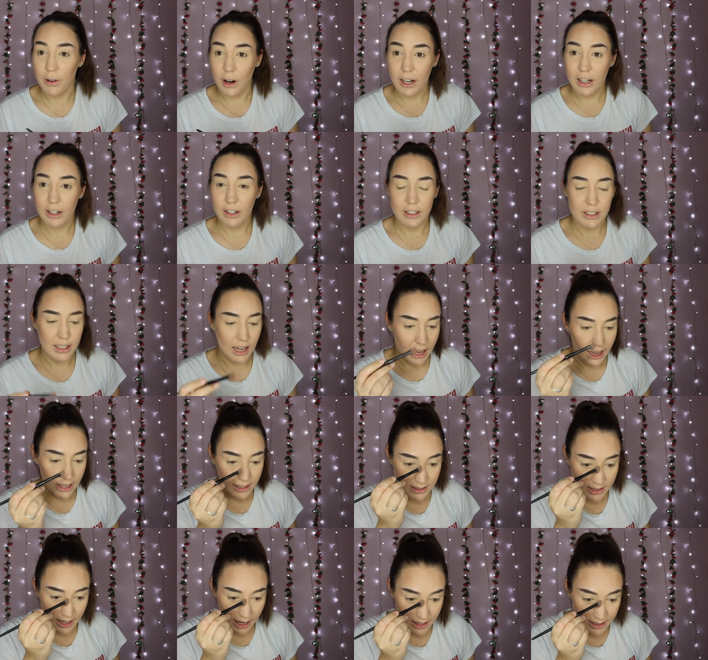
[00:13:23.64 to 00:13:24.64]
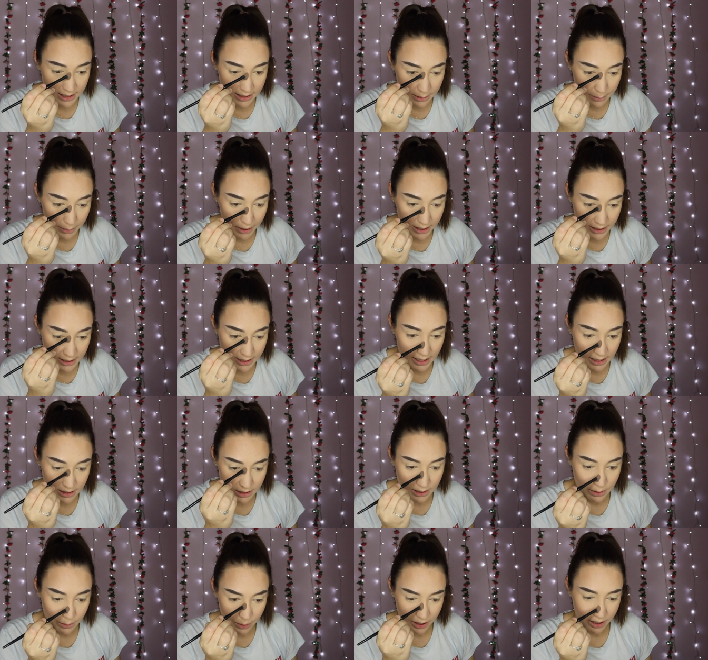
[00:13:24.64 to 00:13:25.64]
very good at estimating,
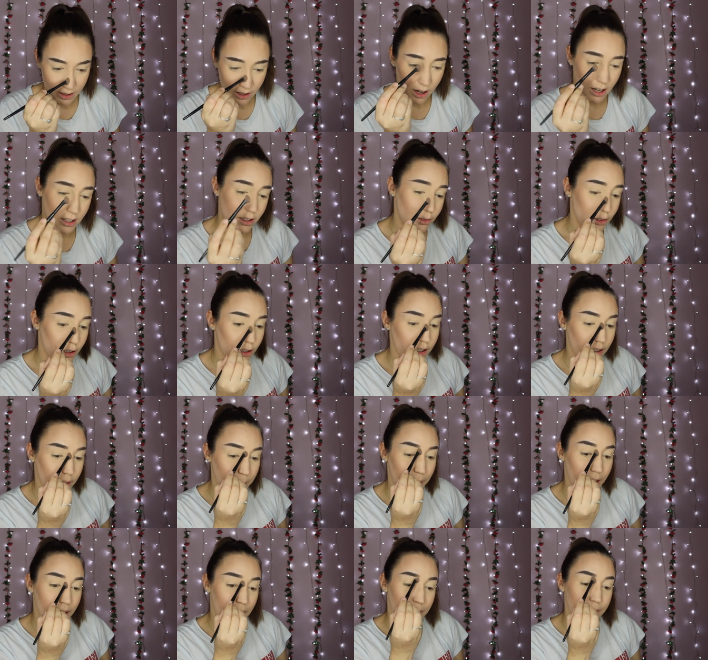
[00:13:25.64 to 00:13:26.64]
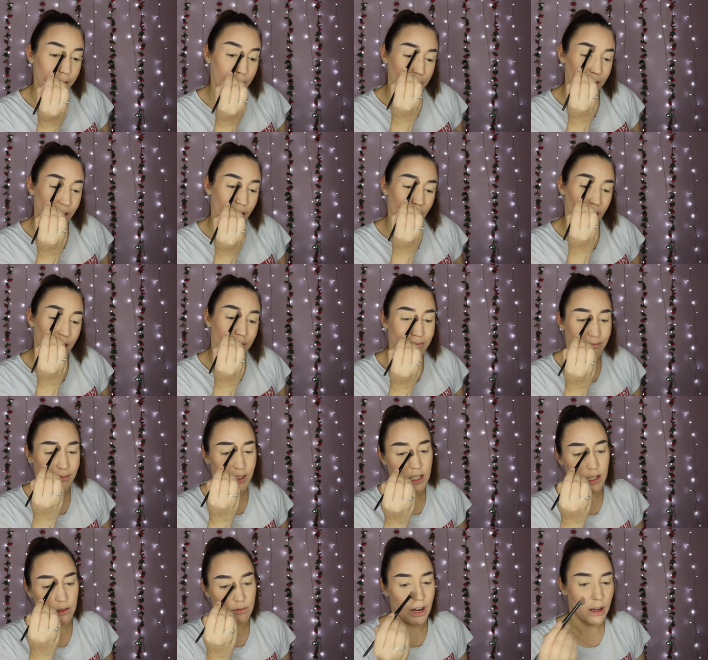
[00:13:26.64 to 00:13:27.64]
so I can kind of look at a plate of food and go, mm,
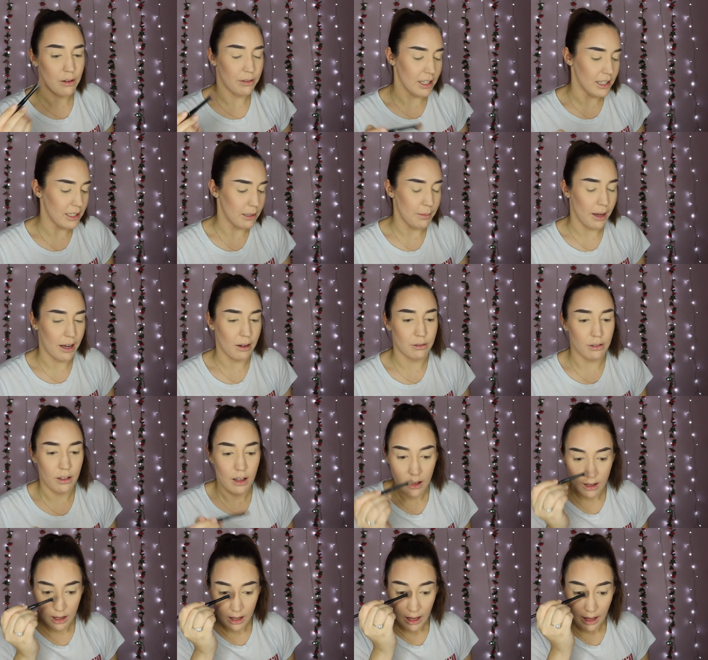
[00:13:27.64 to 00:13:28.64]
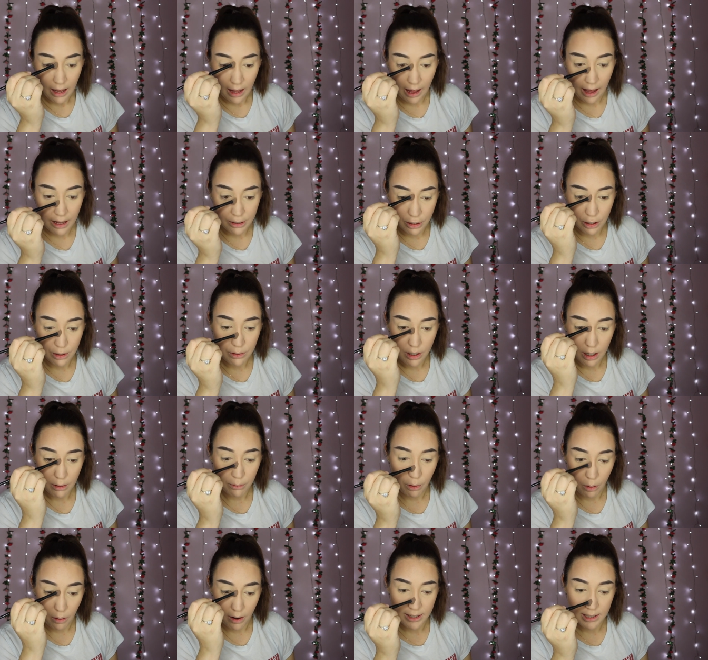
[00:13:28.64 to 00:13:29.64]
that's around this amount and usually
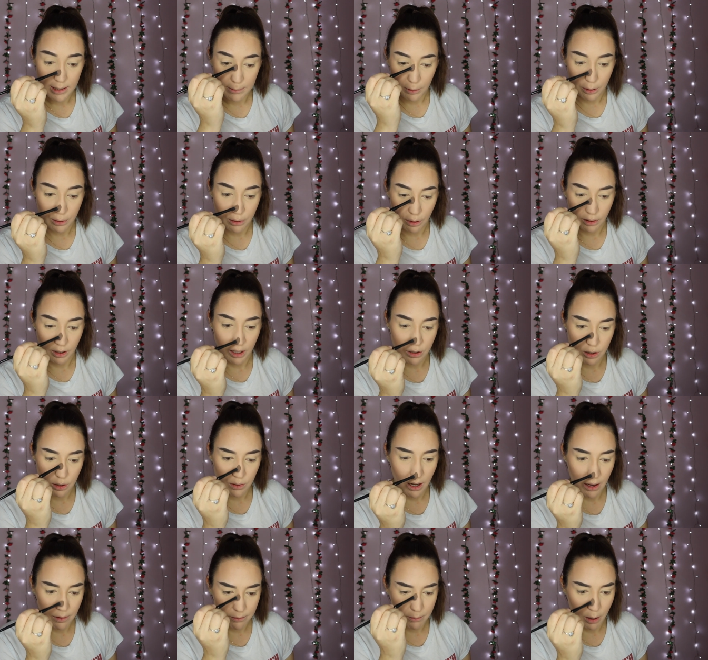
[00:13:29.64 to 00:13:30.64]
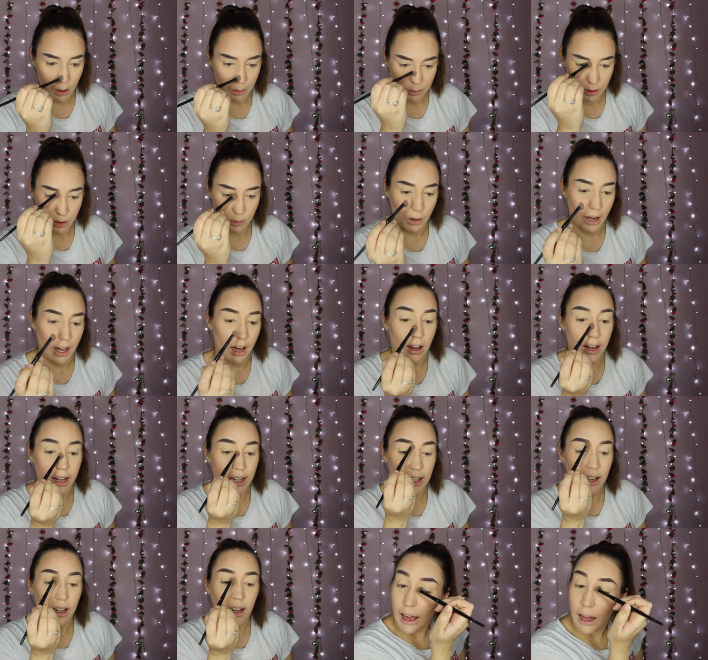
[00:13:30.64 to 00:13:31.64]
I'm quite spot on. I do have moments where
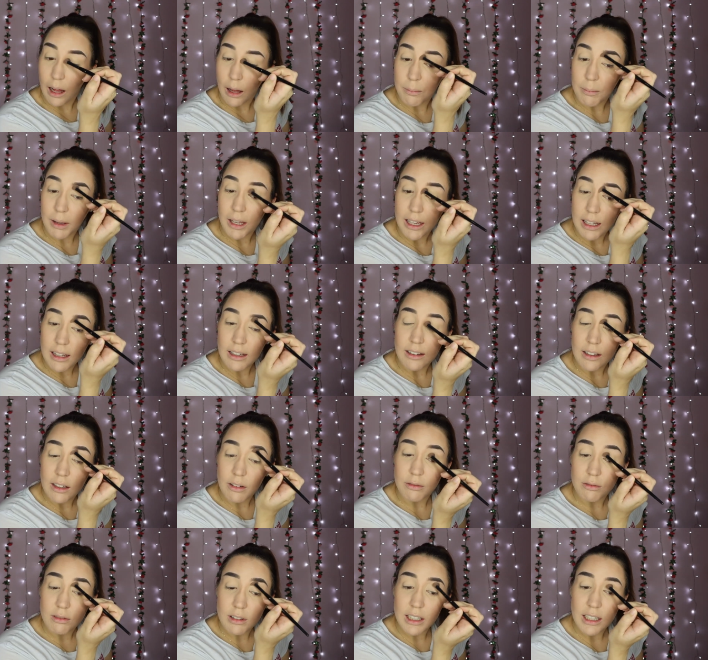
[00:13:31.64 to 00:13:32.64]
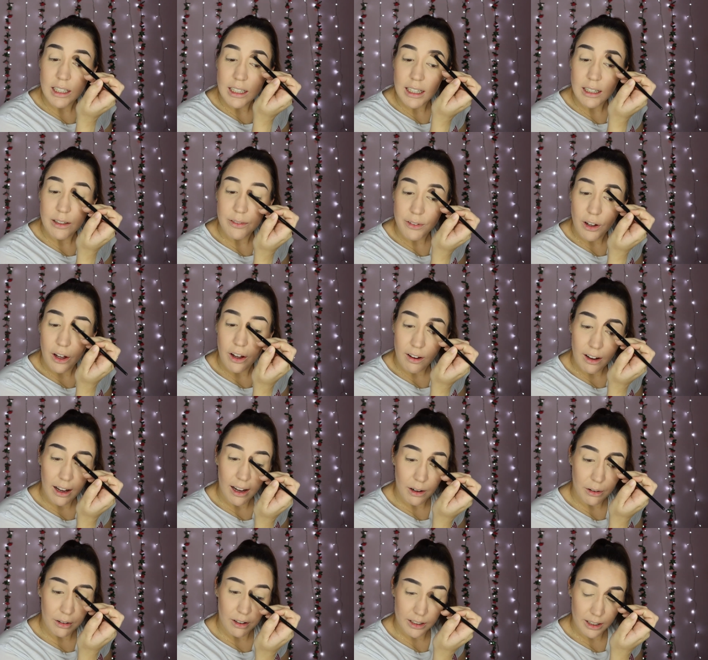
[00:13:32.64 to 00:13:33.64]
I am um, either really far
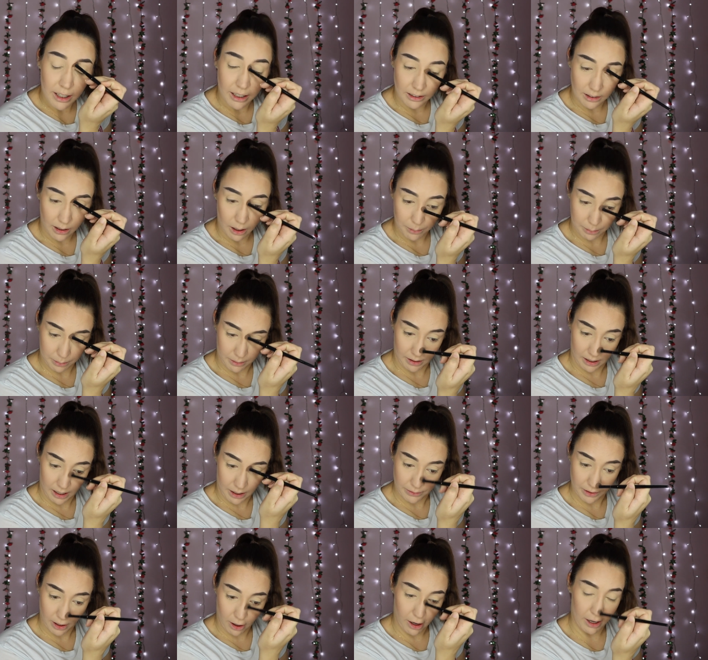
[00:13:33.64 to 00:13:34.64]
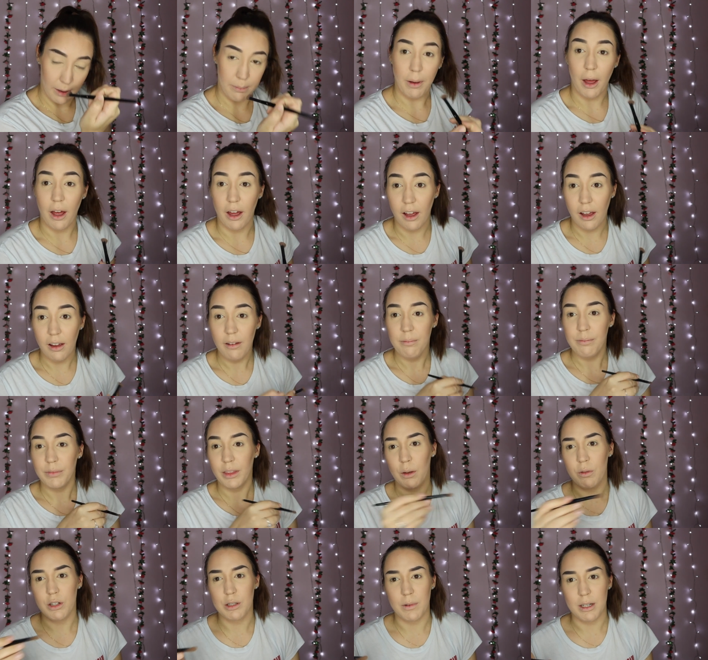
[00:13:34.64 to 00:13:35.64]
out and I end up having a hyper,
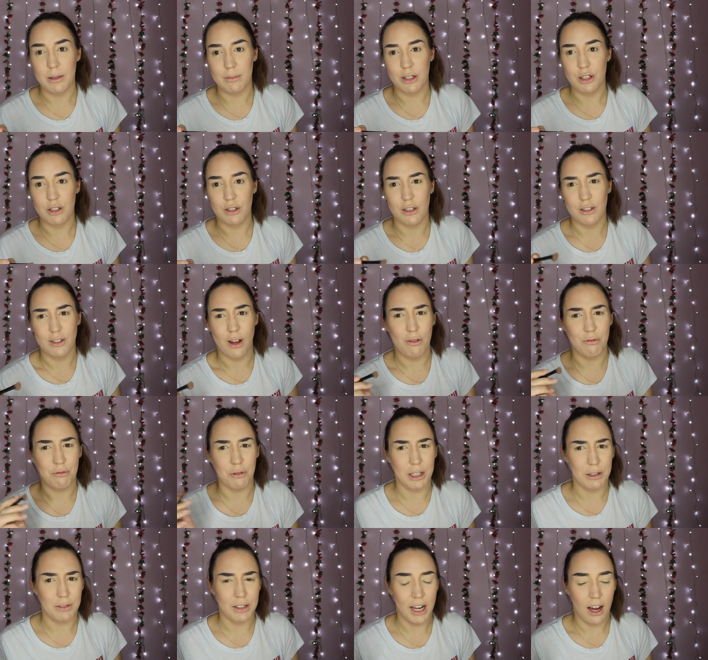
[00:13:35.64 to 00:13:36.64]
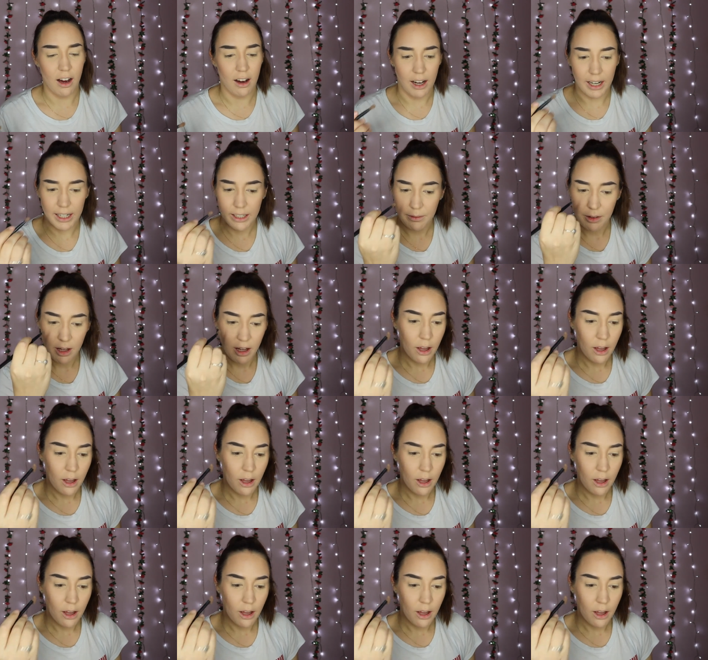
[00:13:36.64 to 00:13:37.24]
which means my sugars go really, really high,